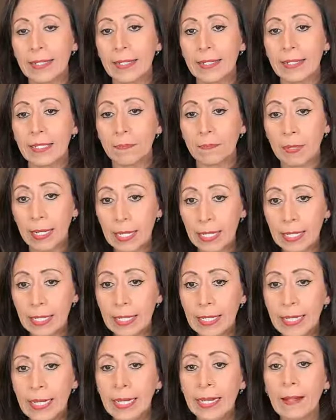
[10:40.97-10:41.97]
split,
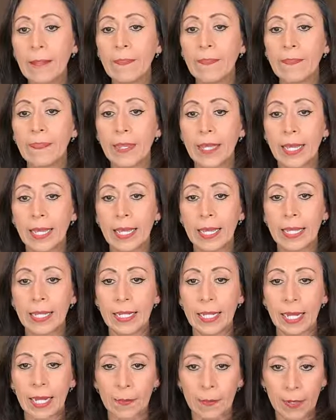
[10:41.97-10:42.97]

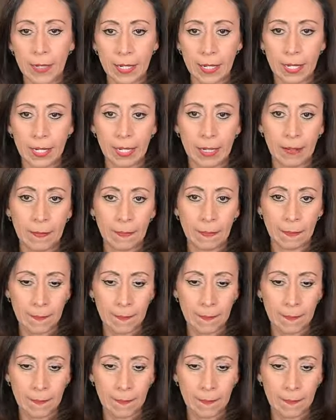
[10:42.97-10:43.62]
then I'm going to,